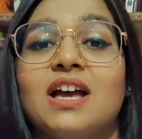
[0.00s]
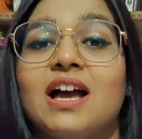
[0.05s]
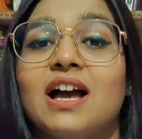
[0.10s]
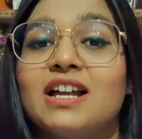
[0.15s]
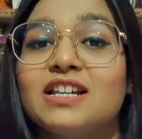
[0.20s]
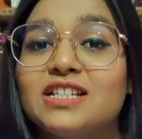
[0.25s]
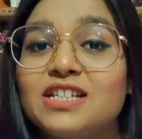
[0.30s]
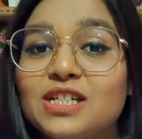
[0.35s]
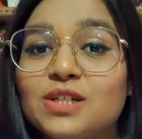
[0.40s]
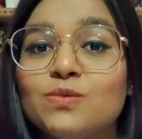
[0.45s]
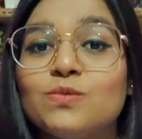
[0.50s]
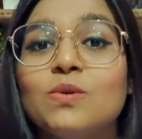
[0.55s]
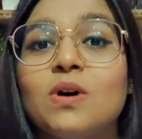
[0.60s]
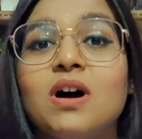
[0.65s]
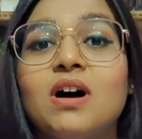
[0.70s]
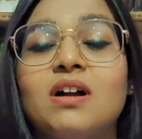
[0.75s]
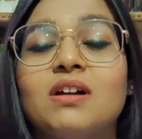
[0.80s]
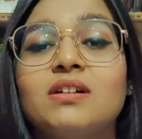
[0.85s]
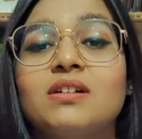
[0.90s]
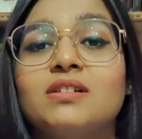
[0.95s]
and you
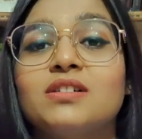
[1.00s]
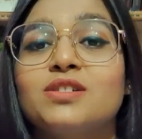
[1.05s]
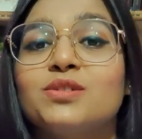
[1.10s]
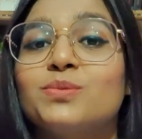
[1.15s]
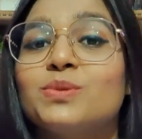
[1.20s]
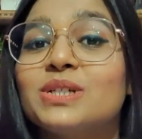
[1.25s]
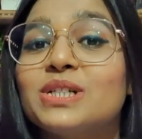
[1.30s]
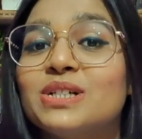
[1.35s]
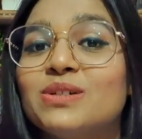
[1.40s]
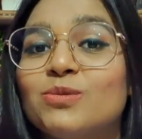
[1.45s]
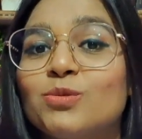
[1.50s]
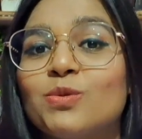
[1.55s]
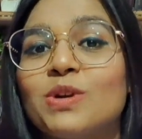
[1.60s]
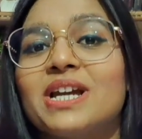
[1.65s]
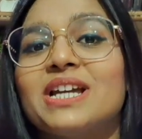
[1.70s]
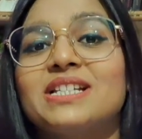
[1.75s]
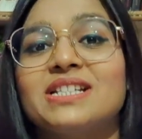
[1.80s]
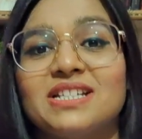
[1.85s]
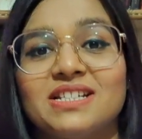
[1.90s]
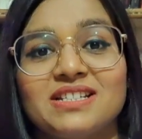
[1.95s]
are doing
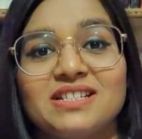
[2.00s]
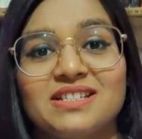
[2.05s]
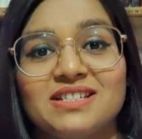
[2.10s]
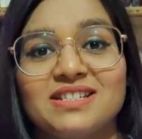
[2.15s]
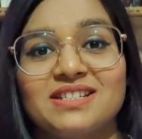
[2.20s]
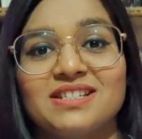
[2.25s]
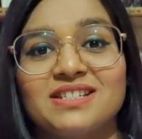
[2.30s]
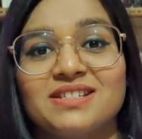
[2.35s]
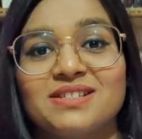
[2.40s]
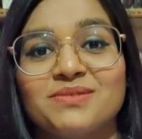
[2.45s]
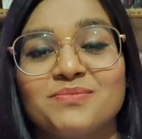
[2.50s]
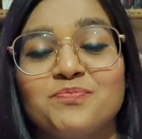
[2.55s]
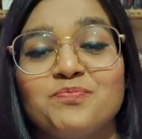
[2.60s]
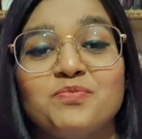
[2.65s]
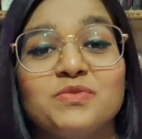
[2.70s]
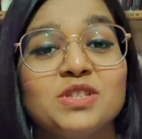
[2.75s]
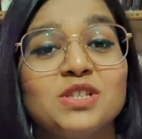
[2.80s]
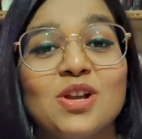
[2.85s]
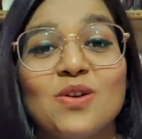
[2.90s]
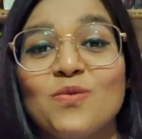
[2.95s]
great at it.
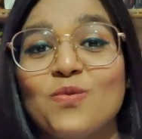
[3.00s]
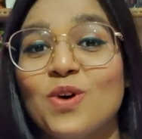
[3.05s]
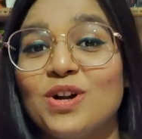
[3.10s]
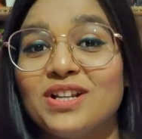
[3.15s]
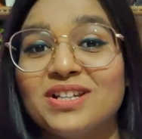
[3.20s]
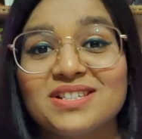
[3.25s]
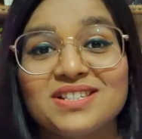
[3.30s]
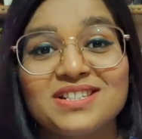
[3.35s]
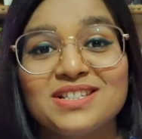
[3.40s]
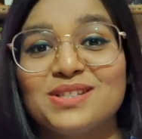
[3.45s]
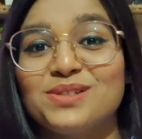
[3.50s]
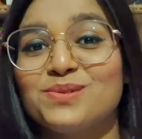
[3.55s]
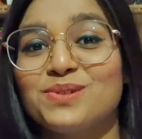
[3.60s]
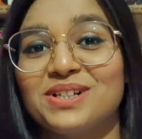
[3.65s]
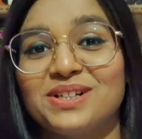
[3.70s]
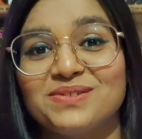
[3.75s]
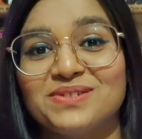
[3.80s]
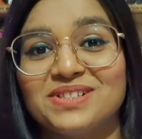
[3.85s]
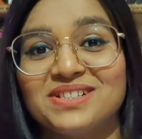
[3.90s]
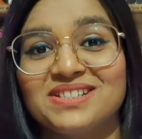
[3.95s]
Now what is C2
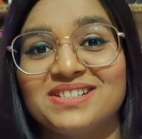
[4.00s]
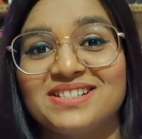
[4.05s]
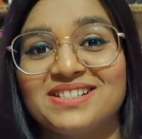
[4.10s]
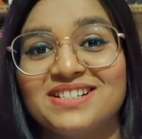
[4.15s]
level?